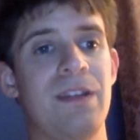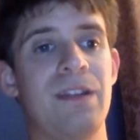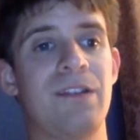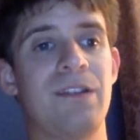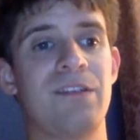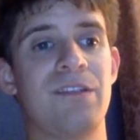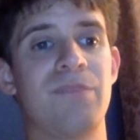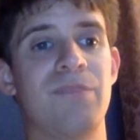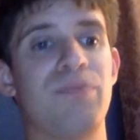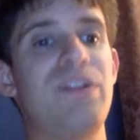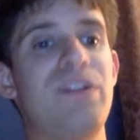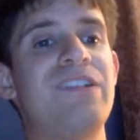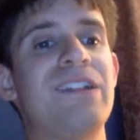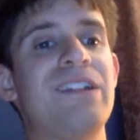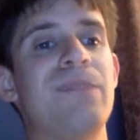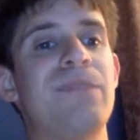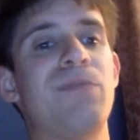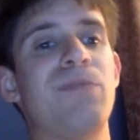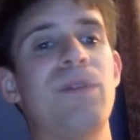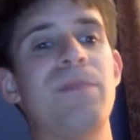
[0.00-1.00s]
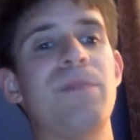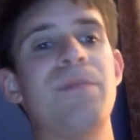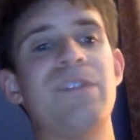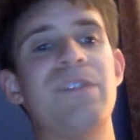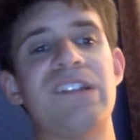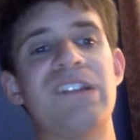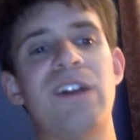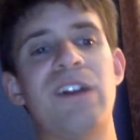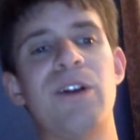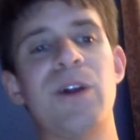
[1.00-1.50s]
So Priest ended up whipping
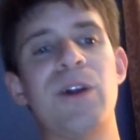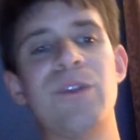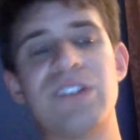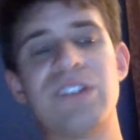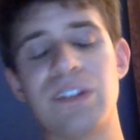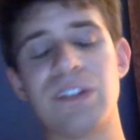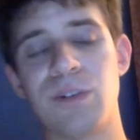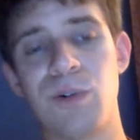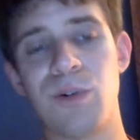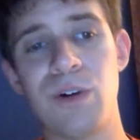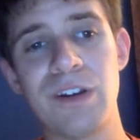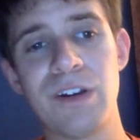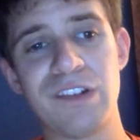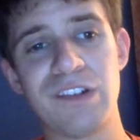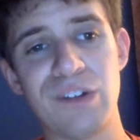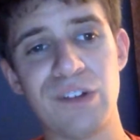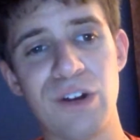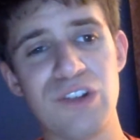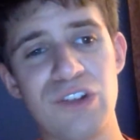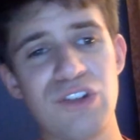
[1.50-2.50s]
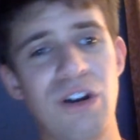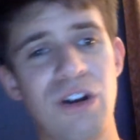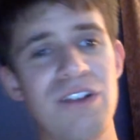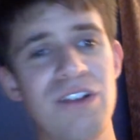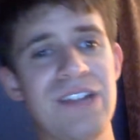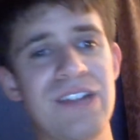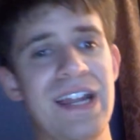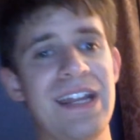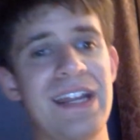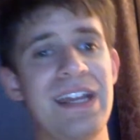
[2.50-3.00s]
Mysterio into the corner, started
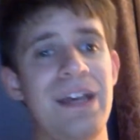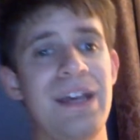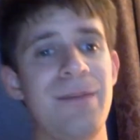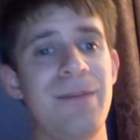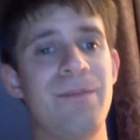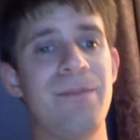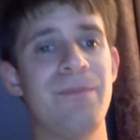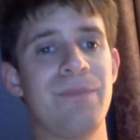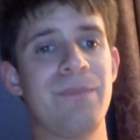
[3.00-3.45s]
charging at him,